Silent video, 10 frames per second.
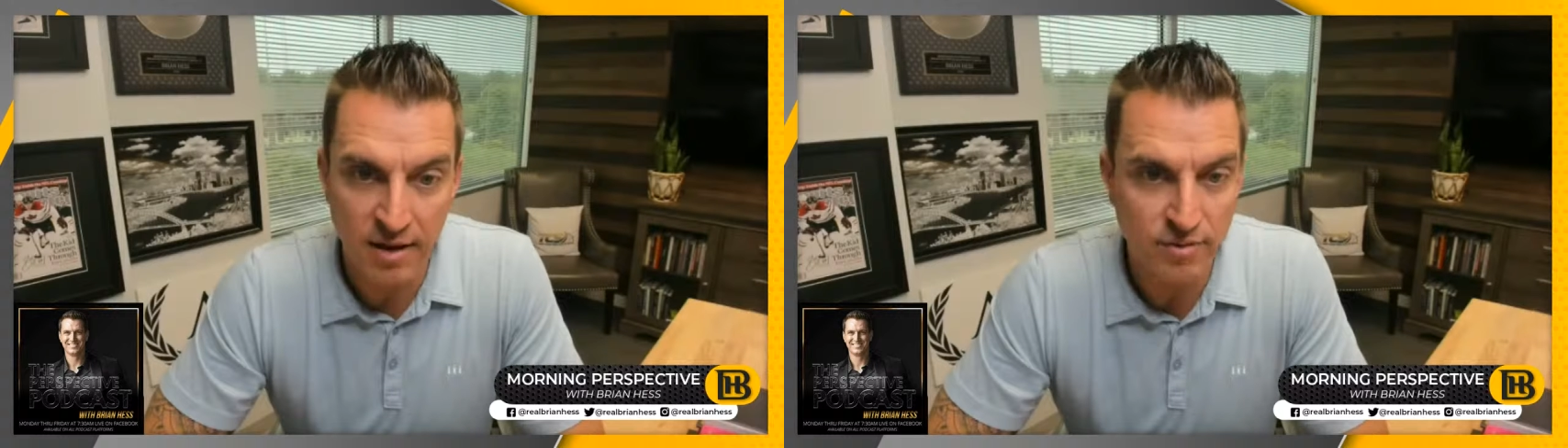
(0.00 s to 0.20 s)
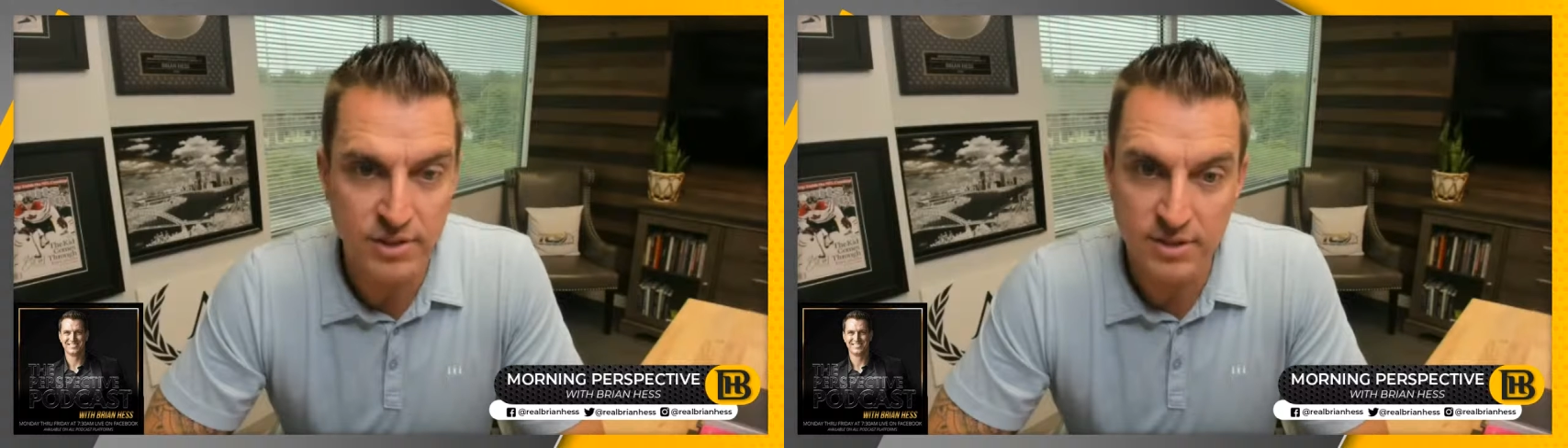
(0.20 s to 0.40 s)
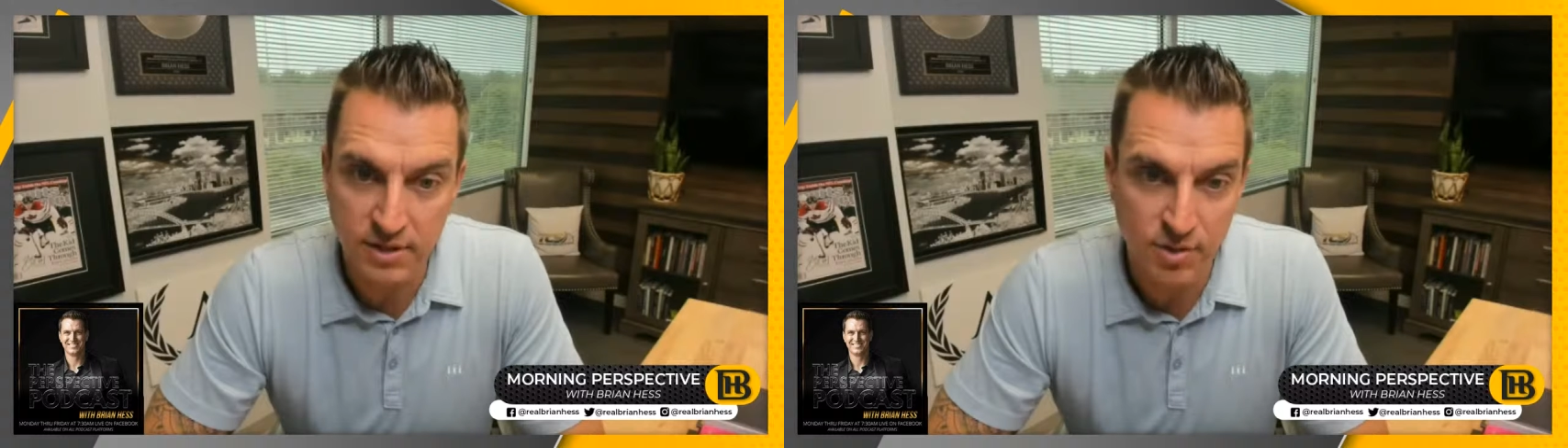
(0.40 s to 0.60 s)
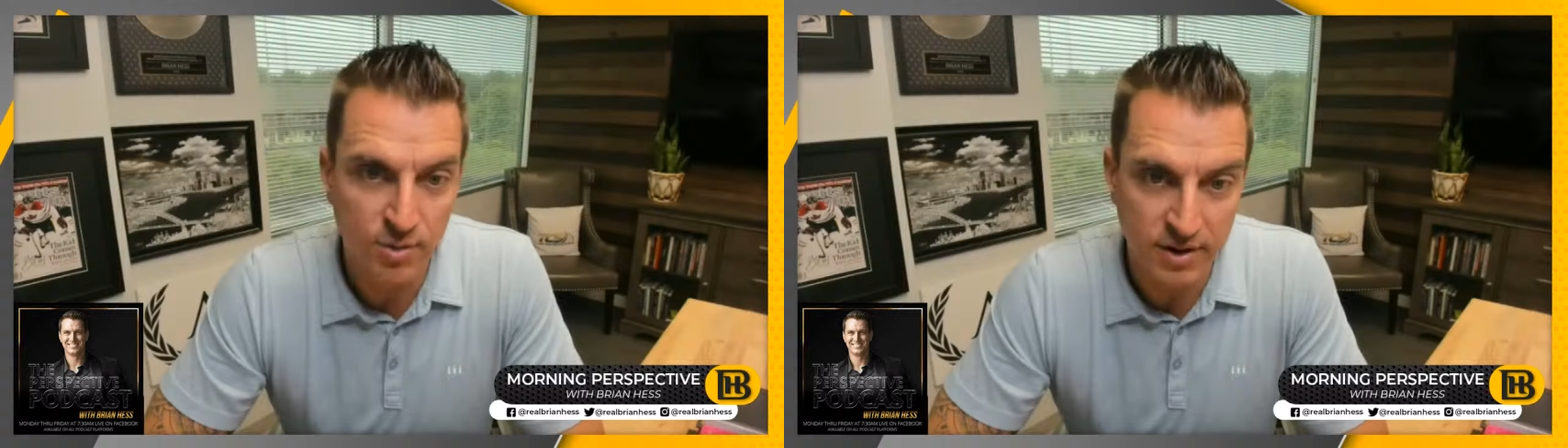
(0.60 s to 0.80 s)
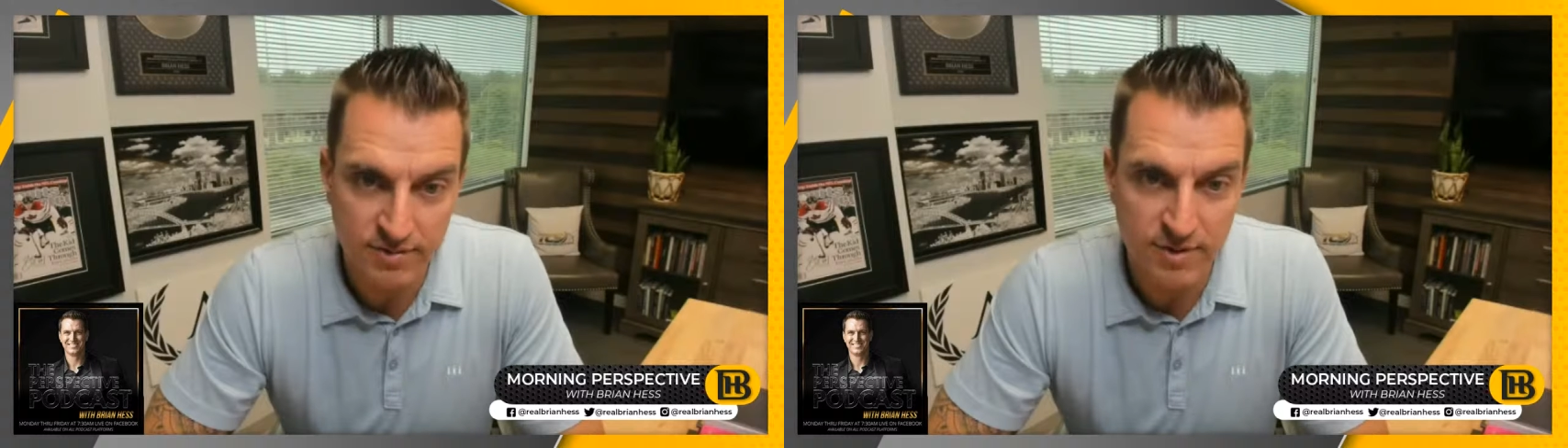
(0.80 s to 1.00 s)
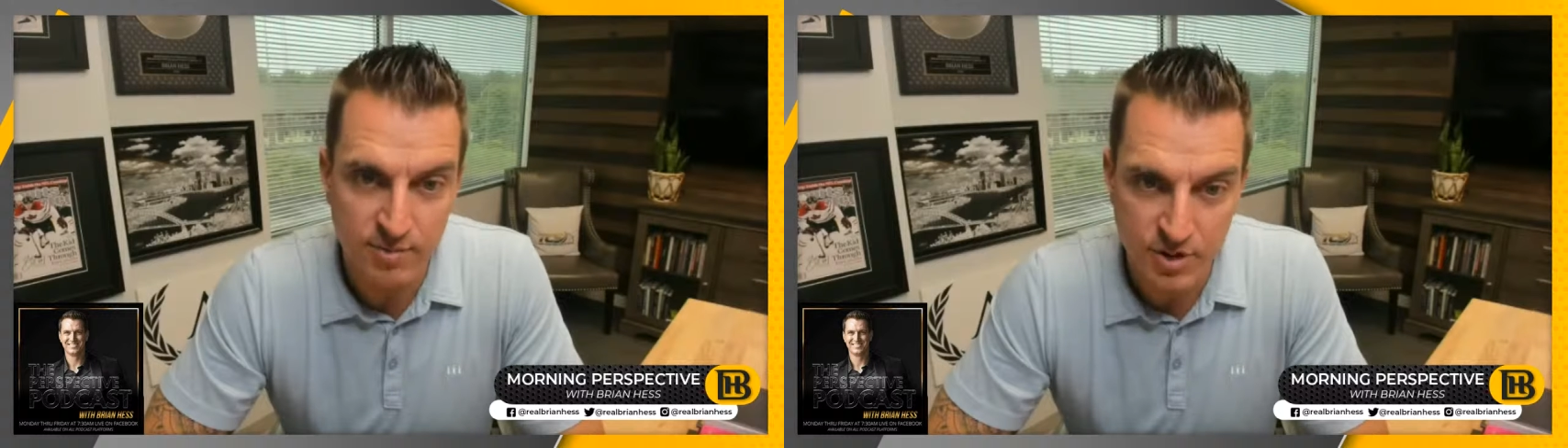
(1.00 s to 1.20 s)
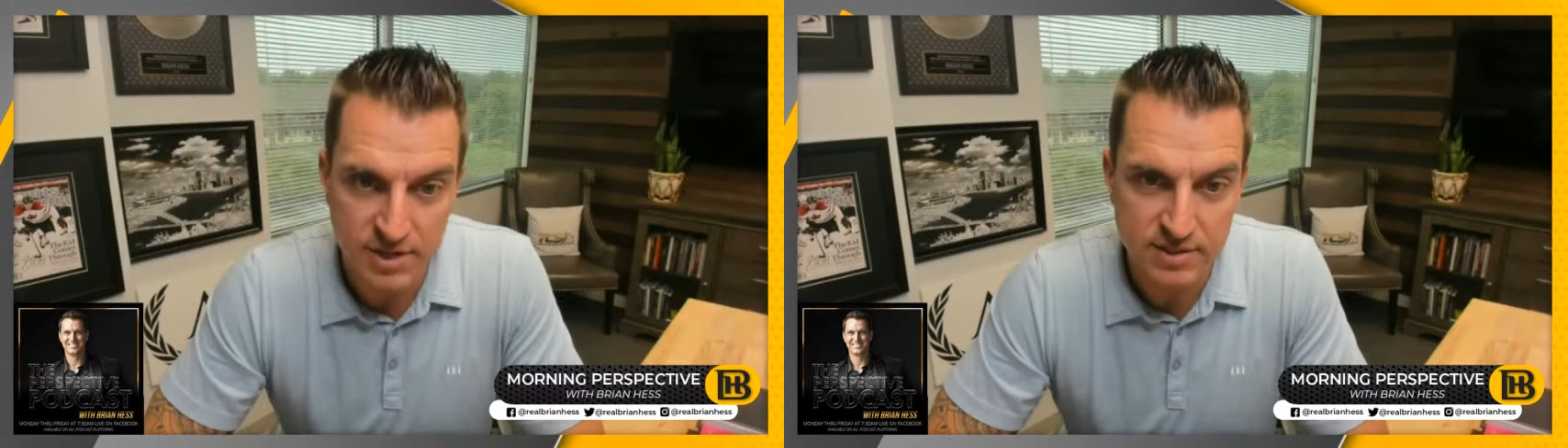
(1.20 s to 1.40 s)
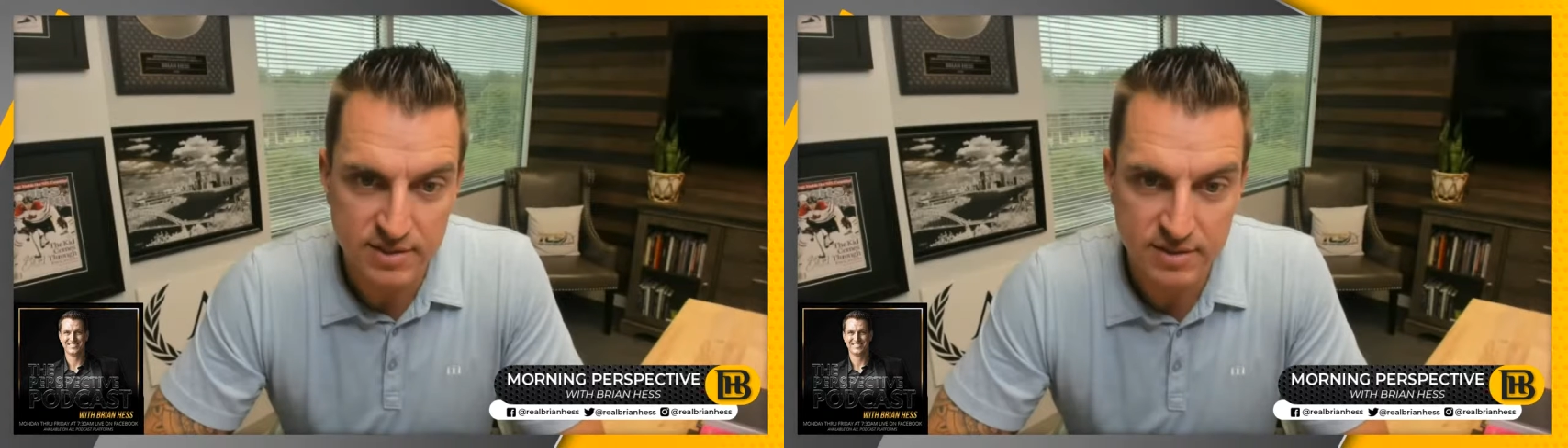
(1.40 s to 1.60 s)
every single one of them
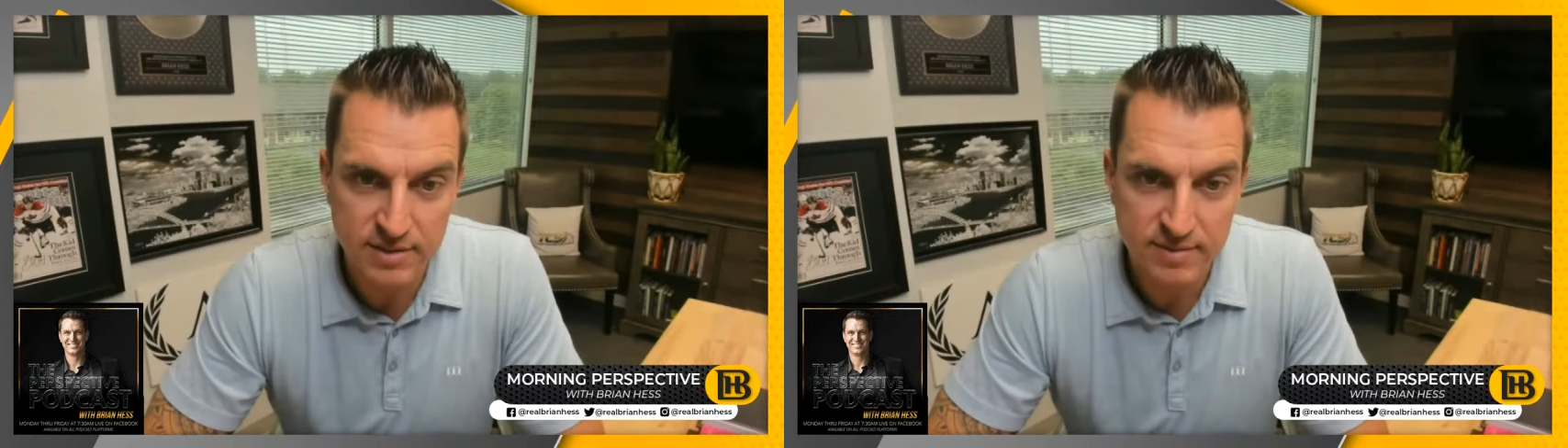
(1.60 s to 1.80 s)
reads.